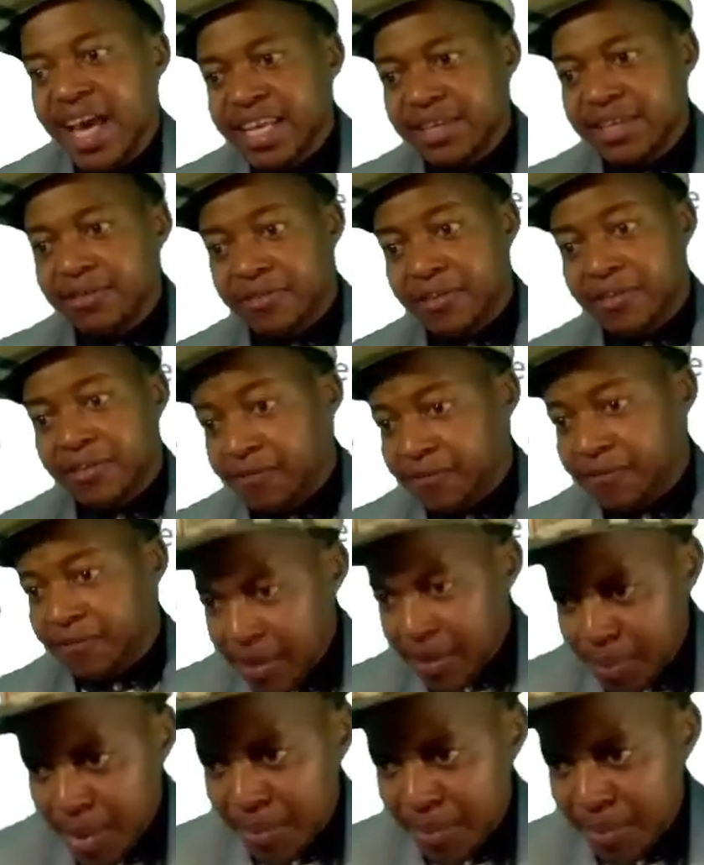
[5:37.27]
And
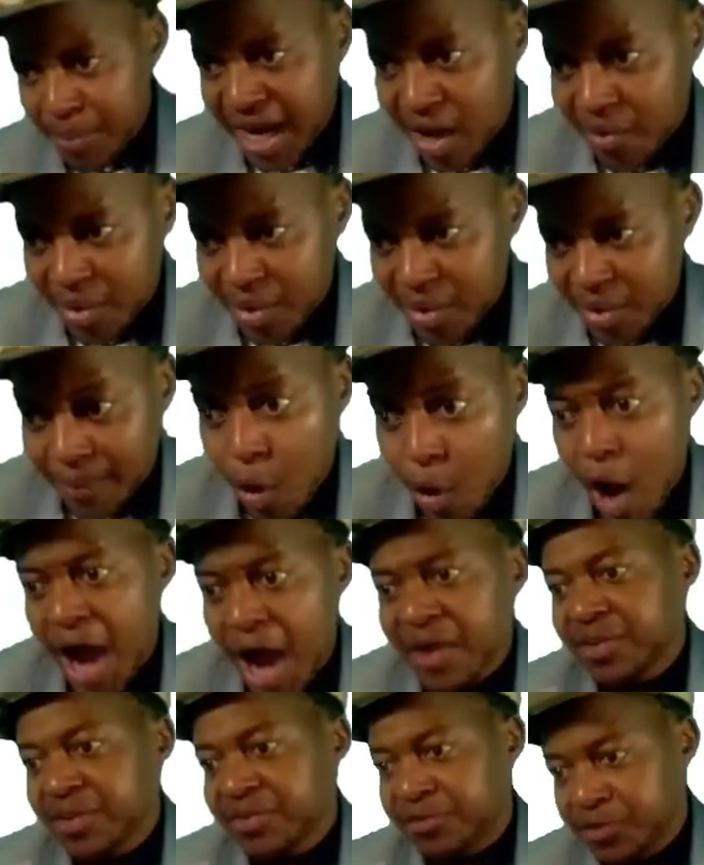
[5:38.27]
VP
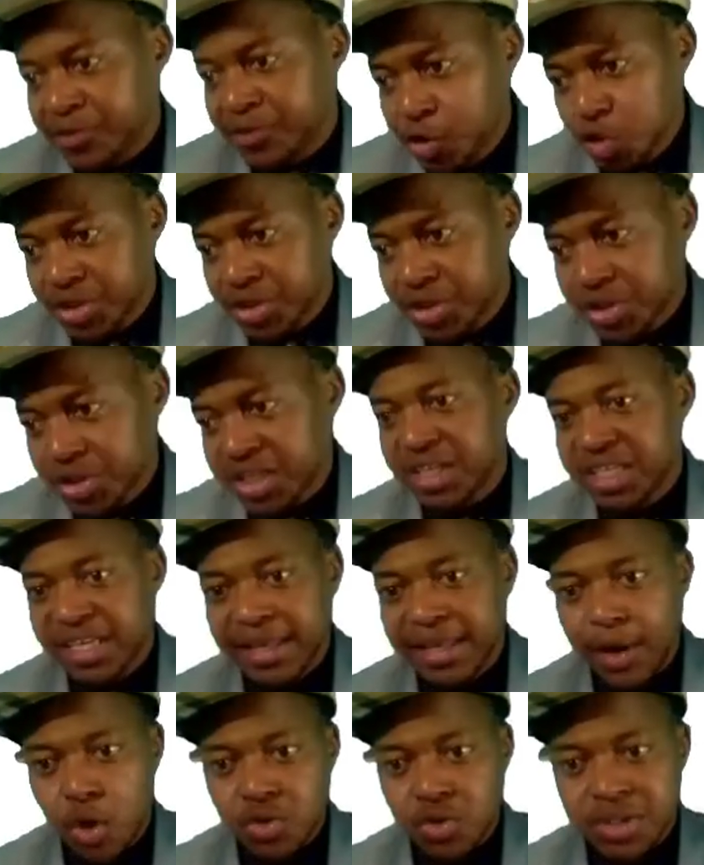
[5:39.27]
Mnangagwa refused
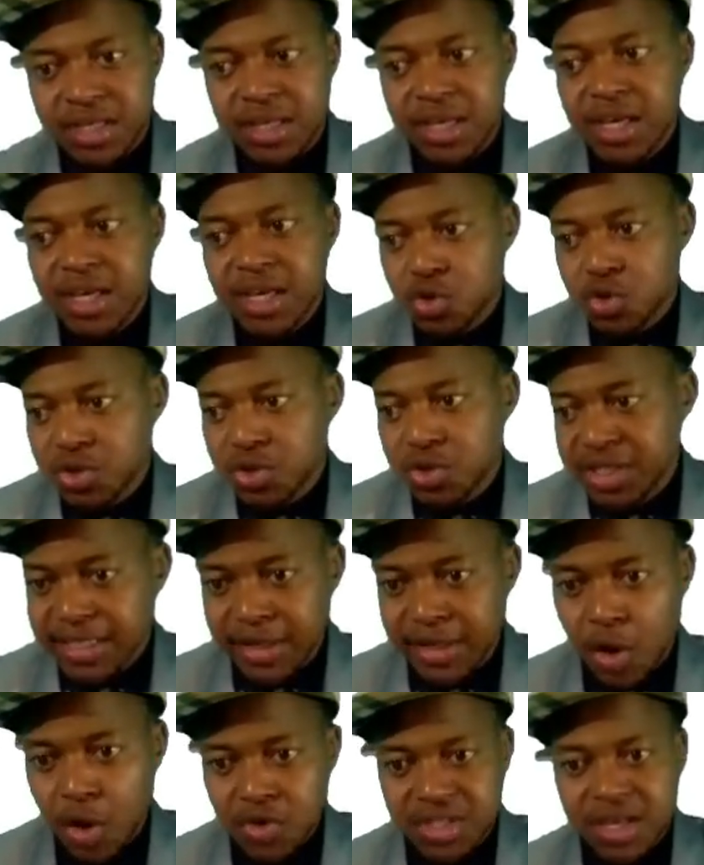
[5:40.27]
to
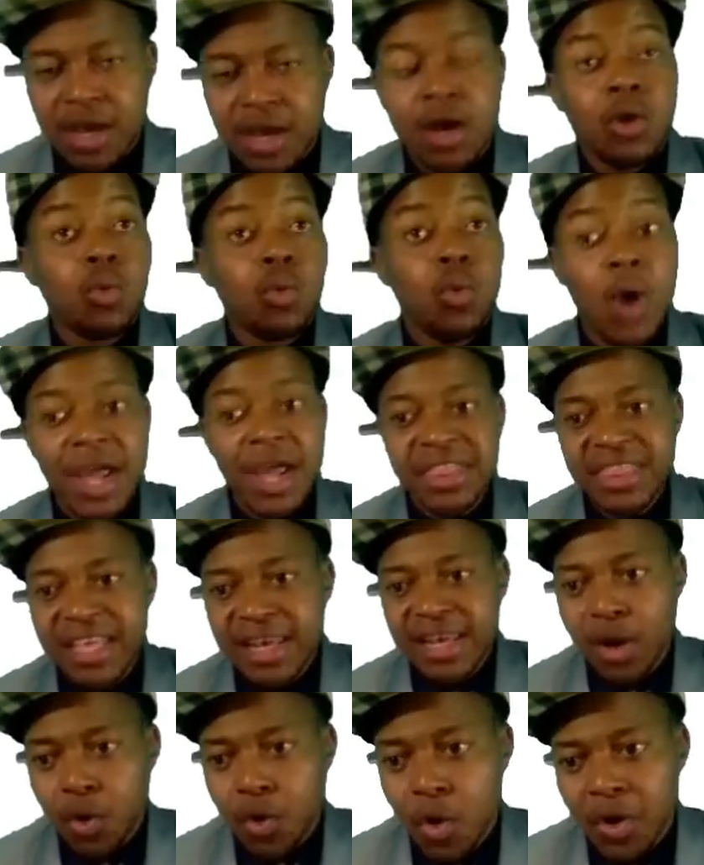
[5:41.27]
disclose when
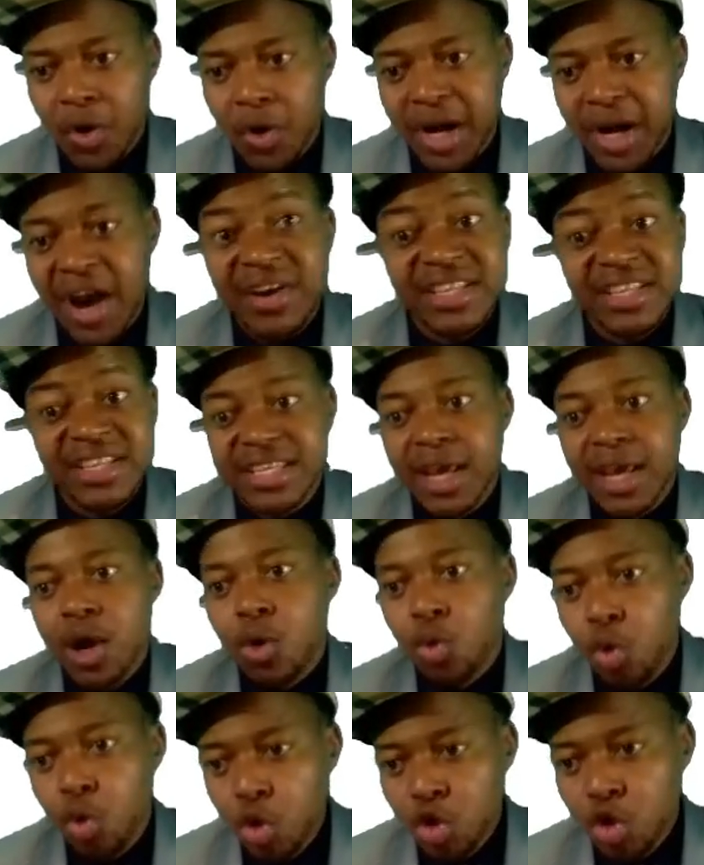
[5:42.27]
the local currency
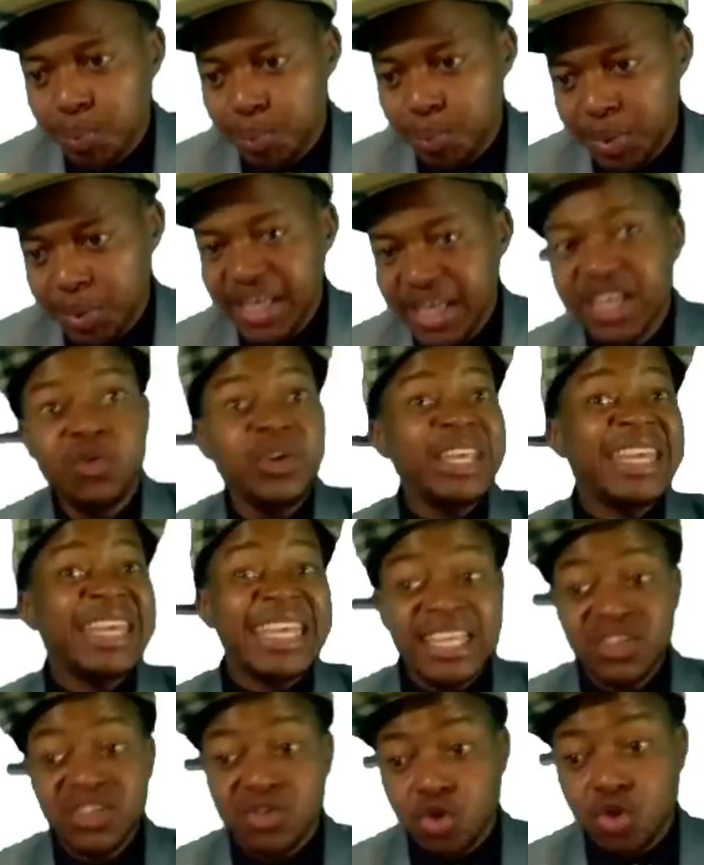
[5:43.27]
would be
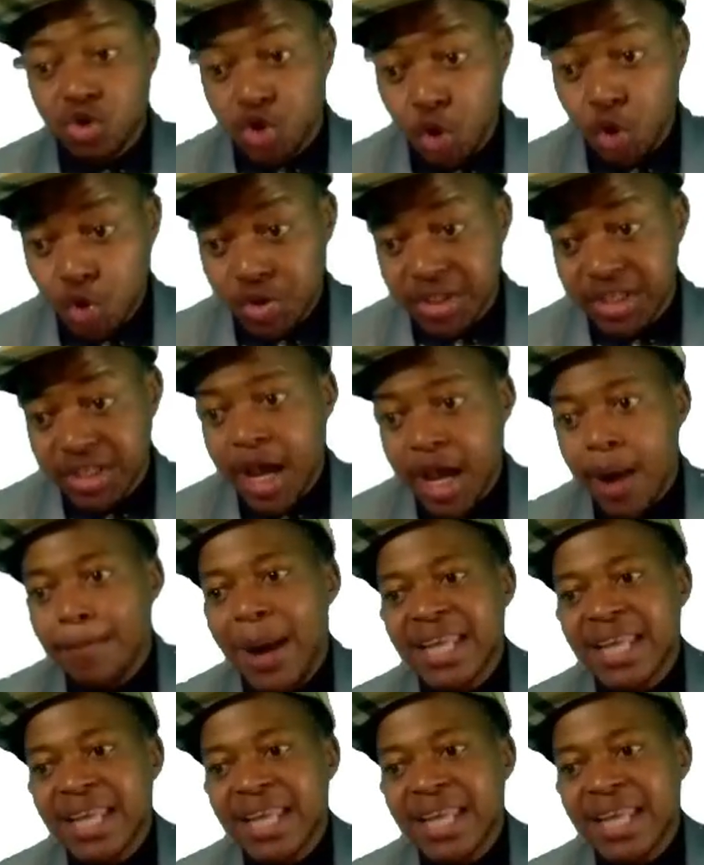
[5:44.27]
reintroduced,